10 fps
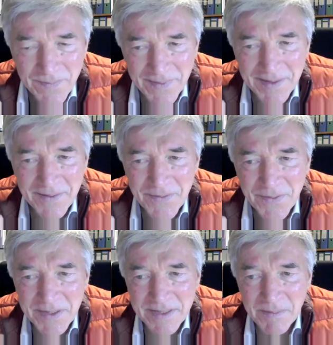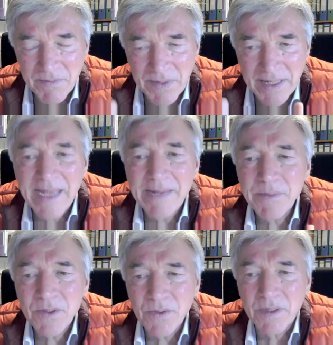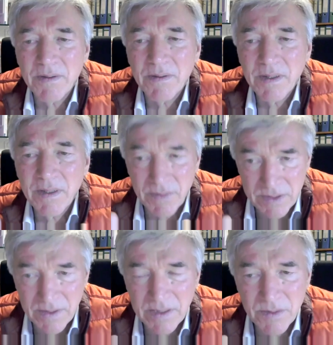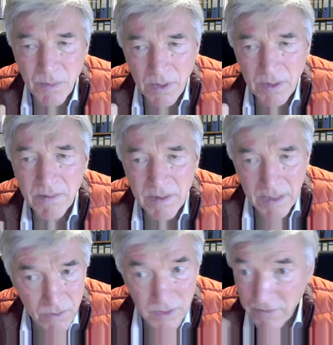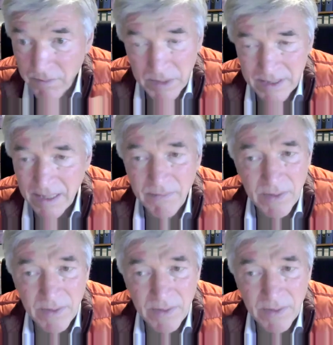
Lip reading: No? For example, when I'm doing resonance work, I do it for myself.